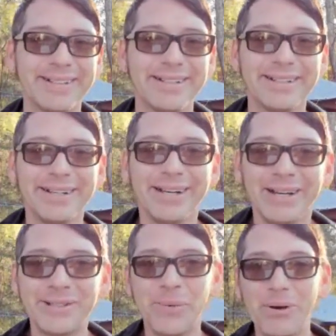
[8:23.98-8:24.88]
So what
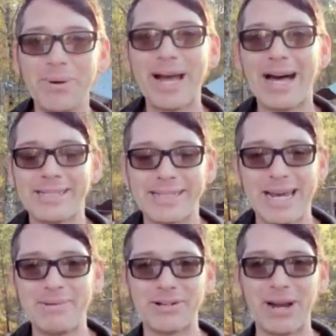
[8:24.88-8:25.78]
do we got, Sam? Is there
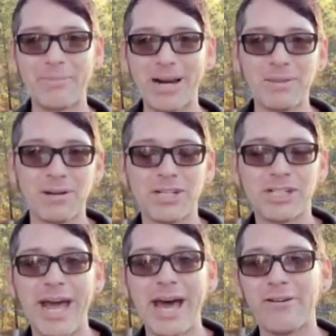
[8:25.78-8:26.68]
anybody out there in the chat,
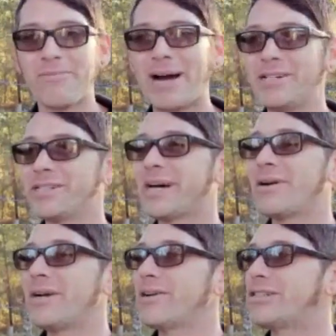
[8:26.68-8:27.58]
or am I just out here
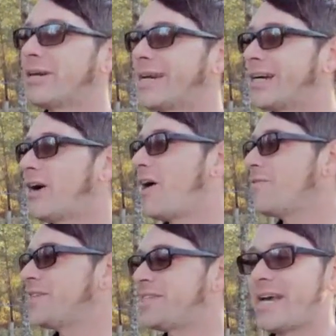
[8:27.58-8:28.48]
drinking coffee,
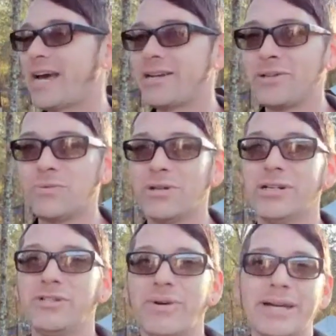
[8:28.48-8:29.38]
standing in the woods,
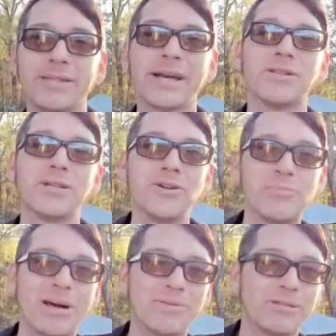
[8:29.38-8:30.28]
ranting like a loon about this
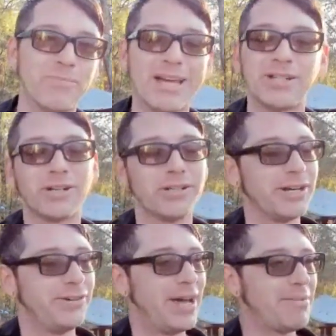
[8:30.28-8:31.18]
magical
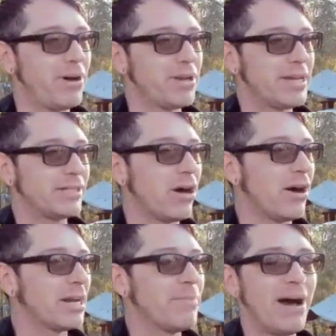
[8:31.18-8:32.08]
internet money, talking
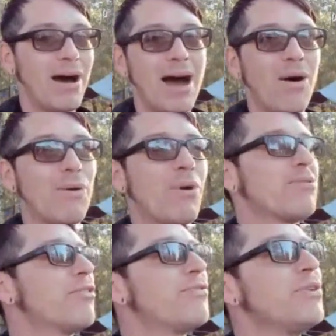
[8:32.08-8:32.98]
about how I want the
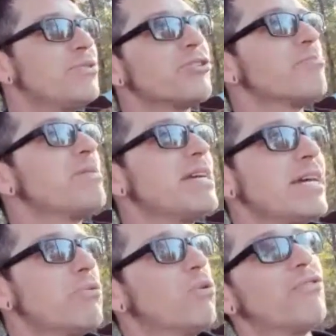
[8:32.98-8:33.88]
future to be equal
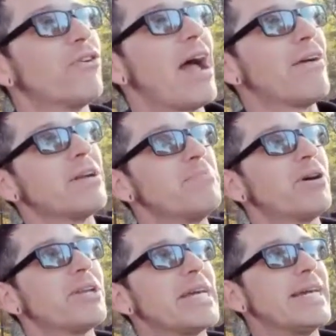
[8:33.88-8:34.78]
for
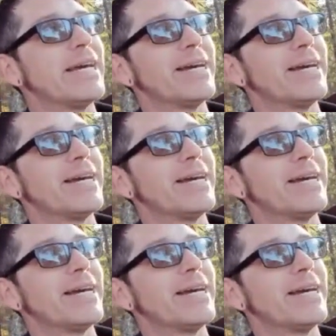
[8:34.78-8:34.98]
everybody and